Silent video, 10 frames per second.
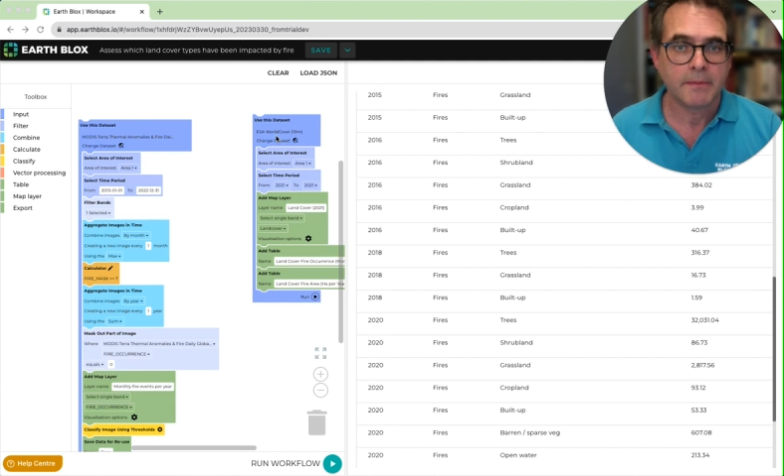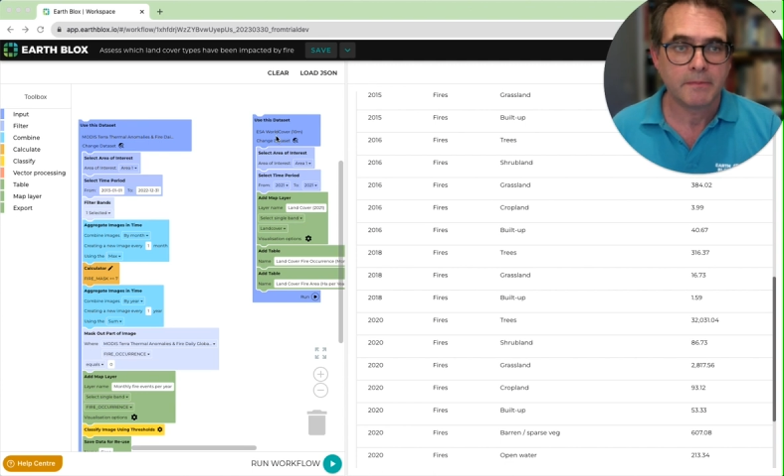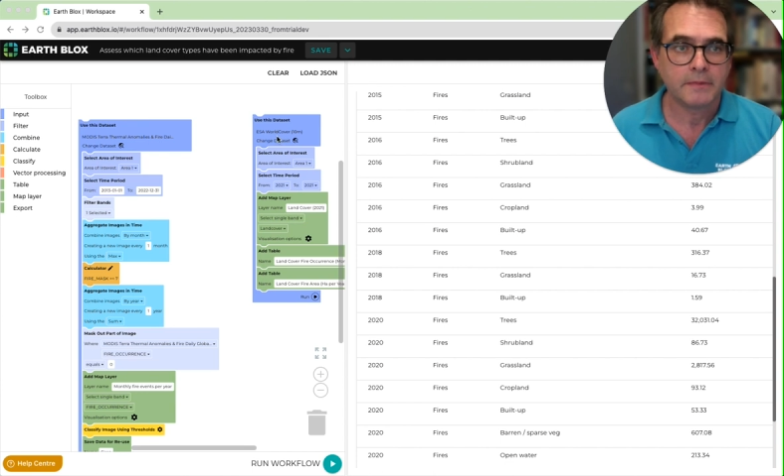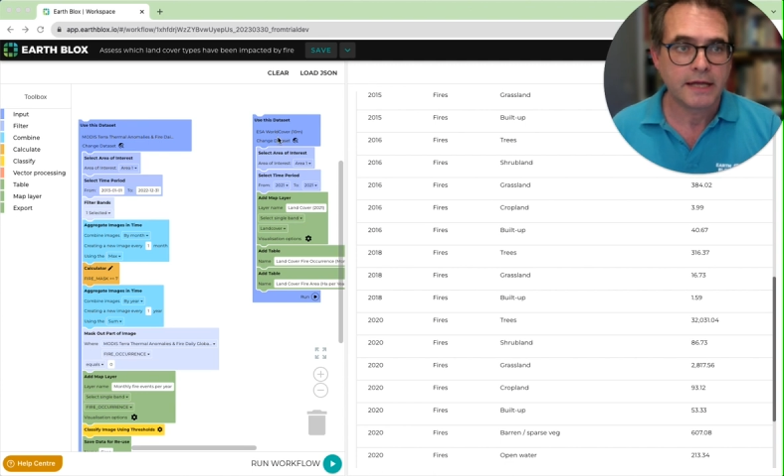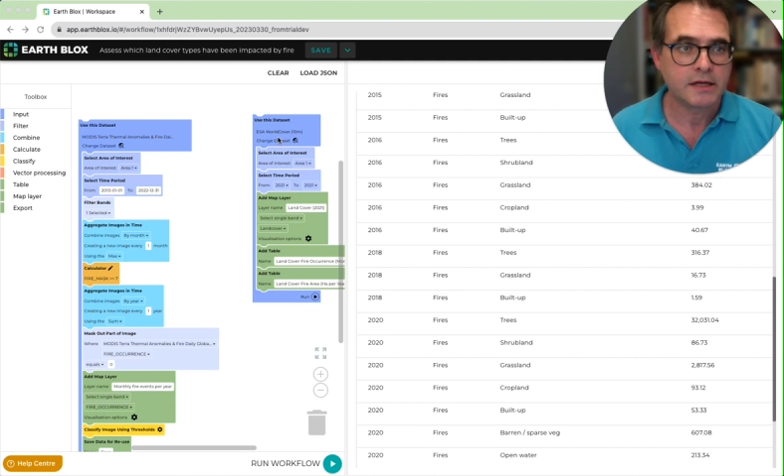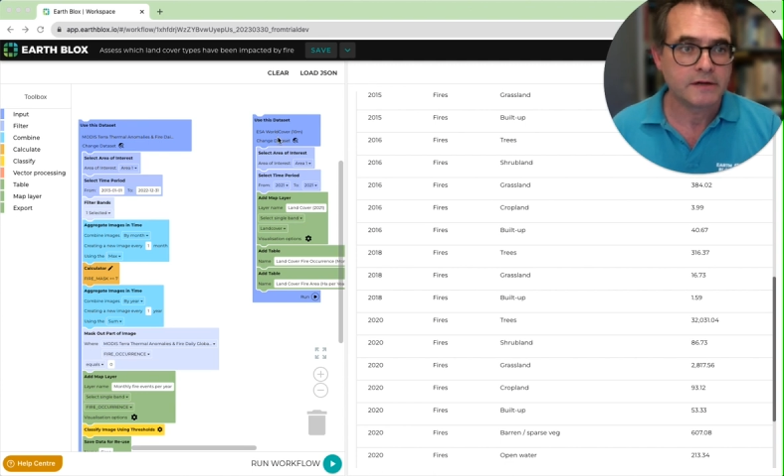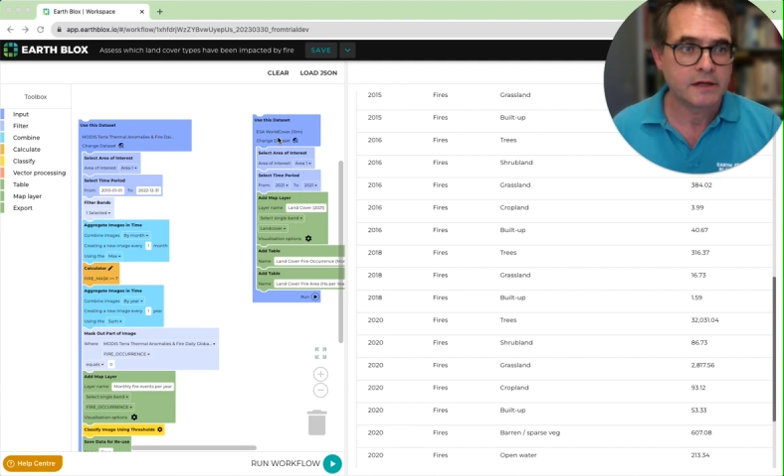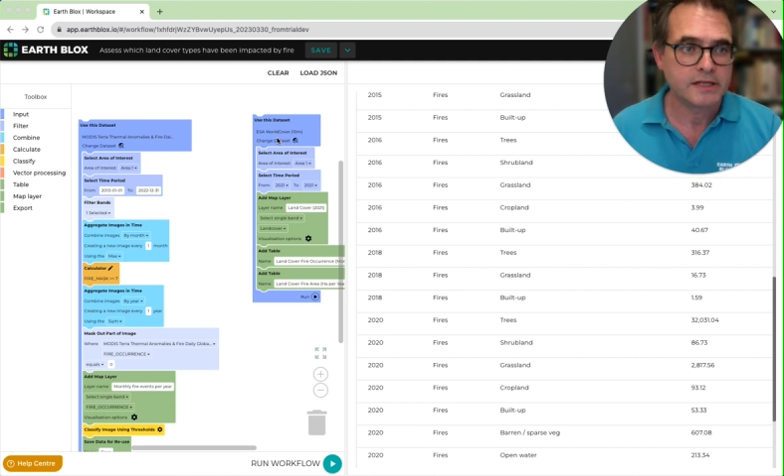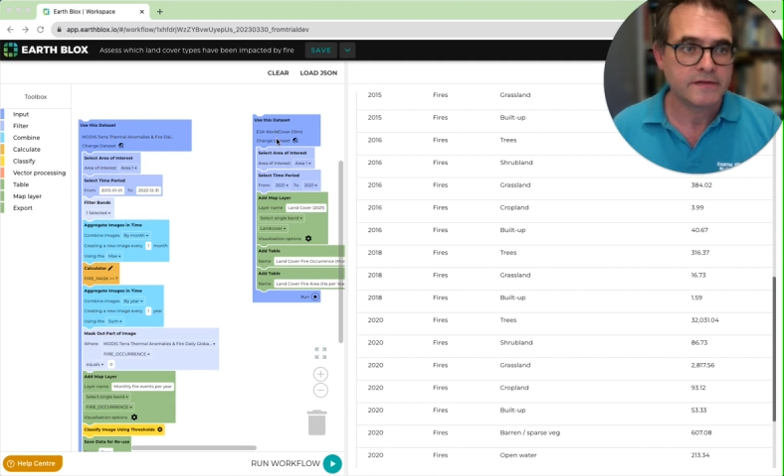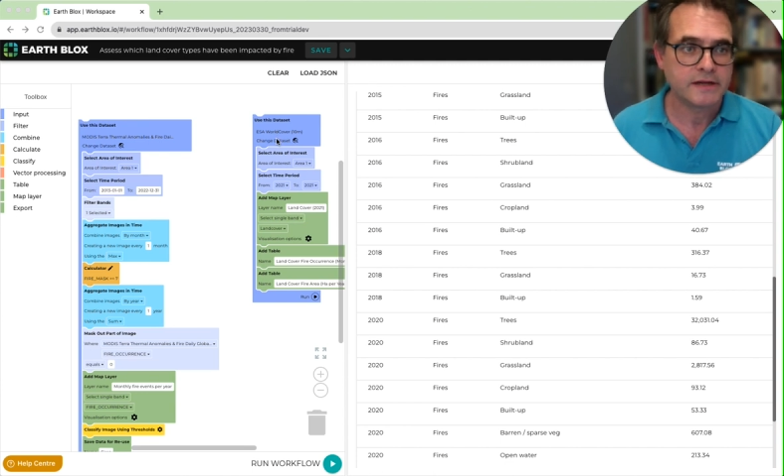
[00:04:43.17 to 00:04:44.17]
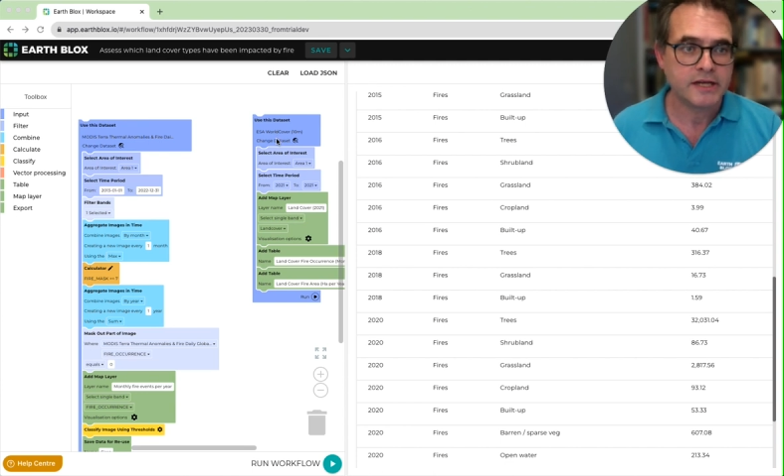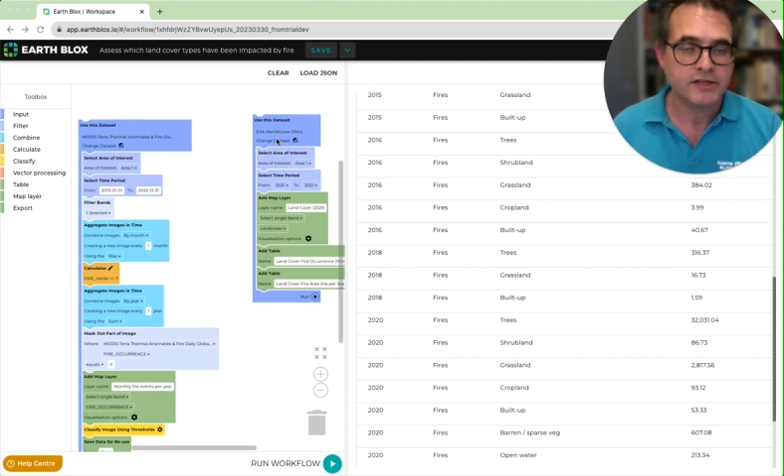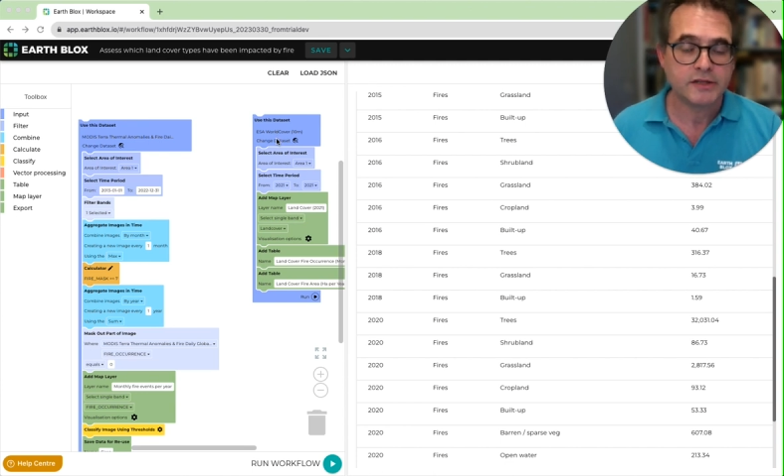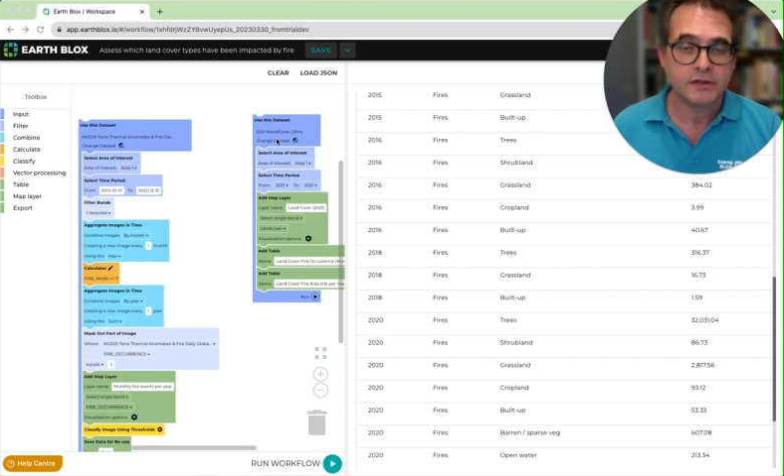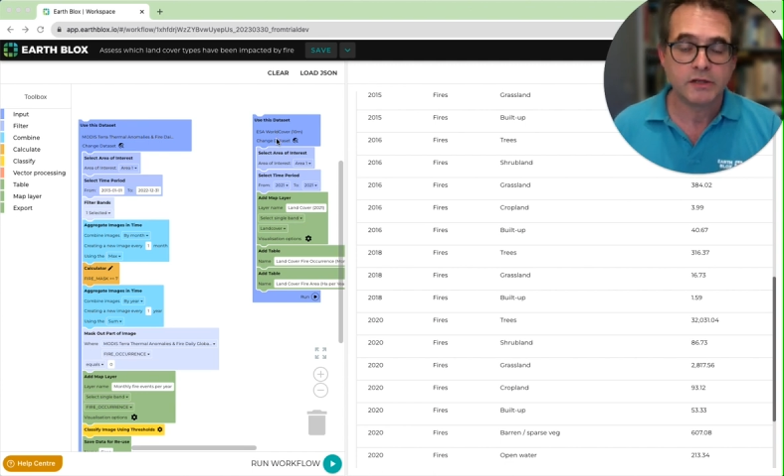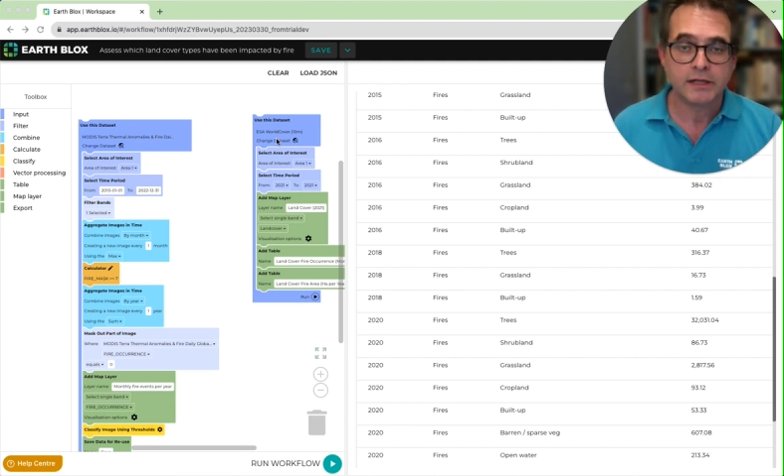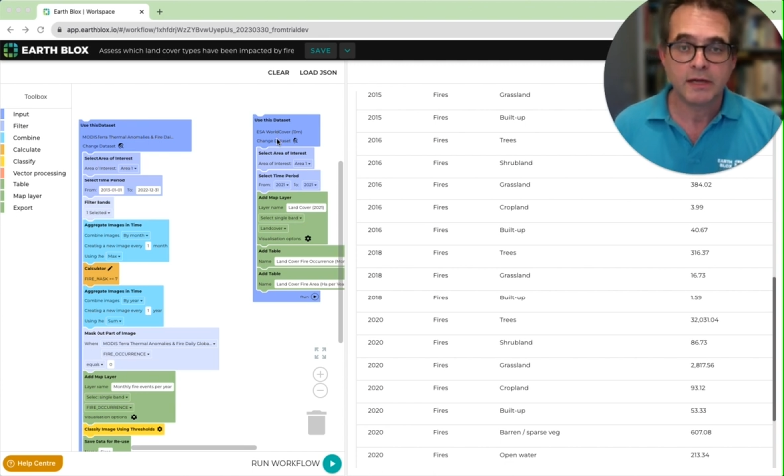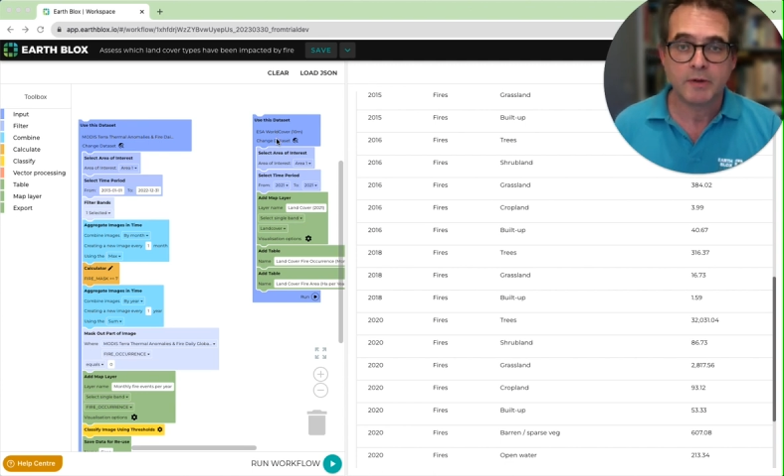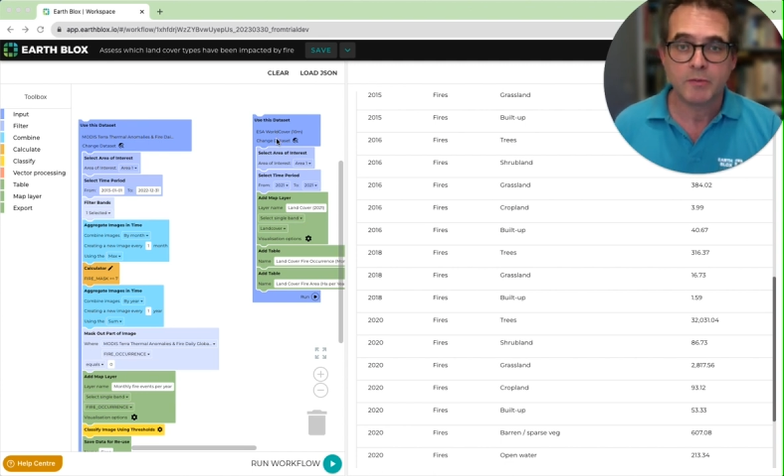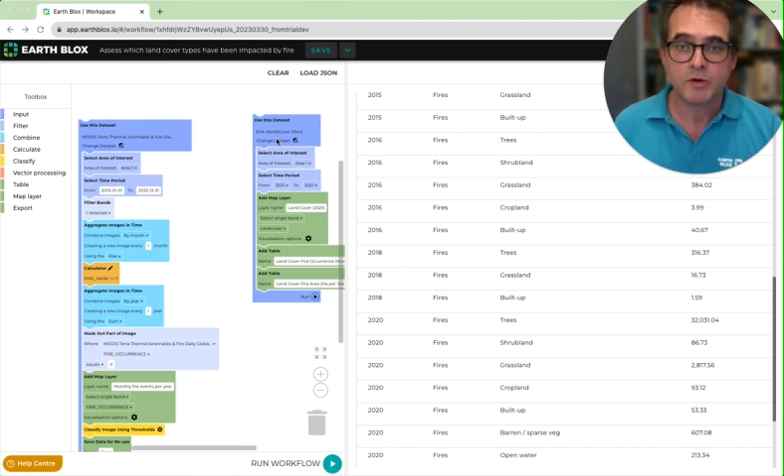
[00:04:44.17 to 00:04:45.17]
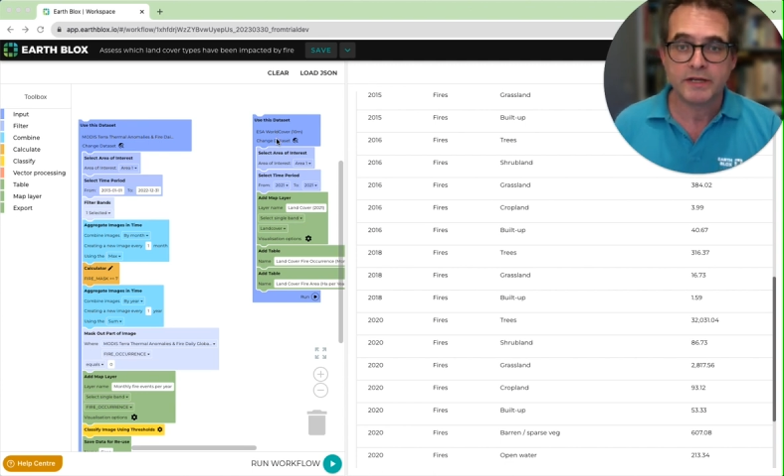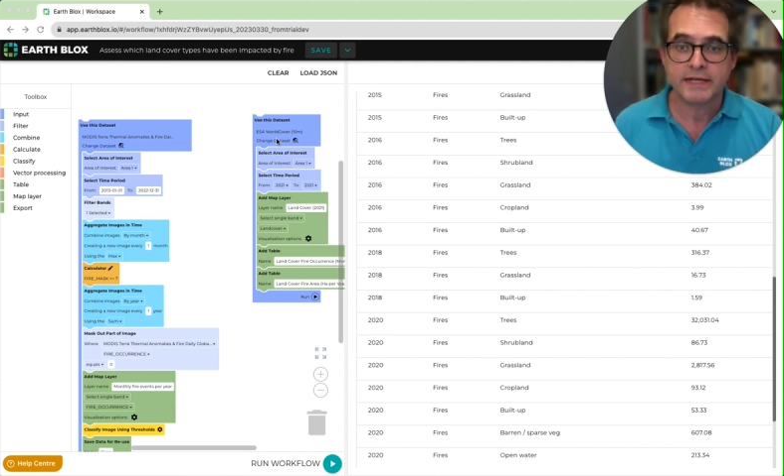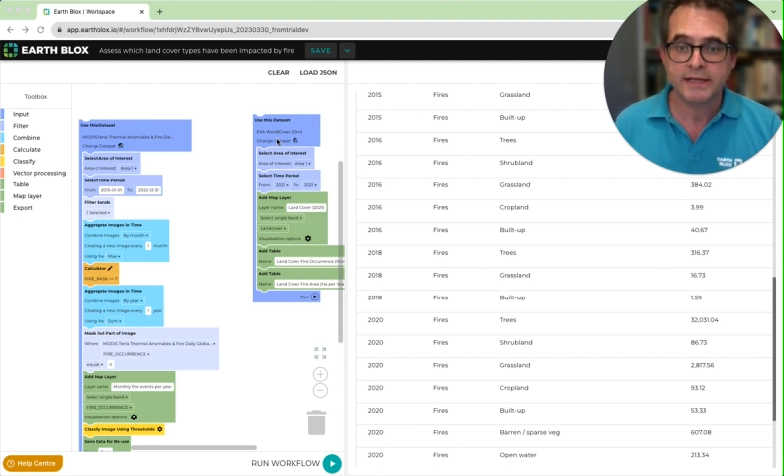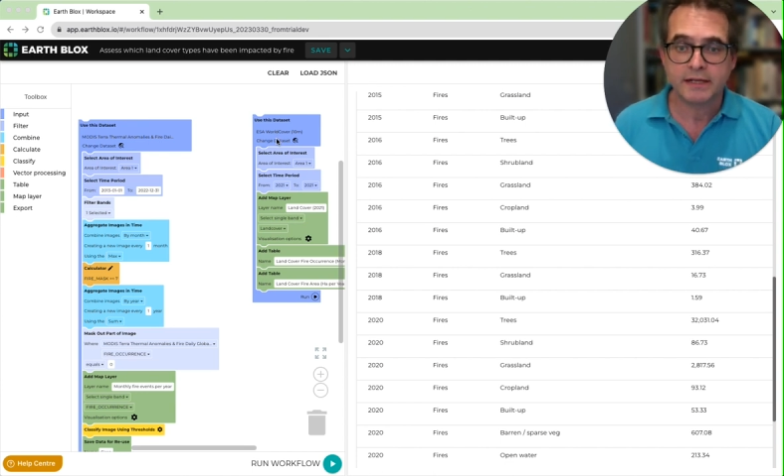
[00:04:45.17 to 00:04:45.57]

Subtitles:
land cover classification to look in a little bit more detail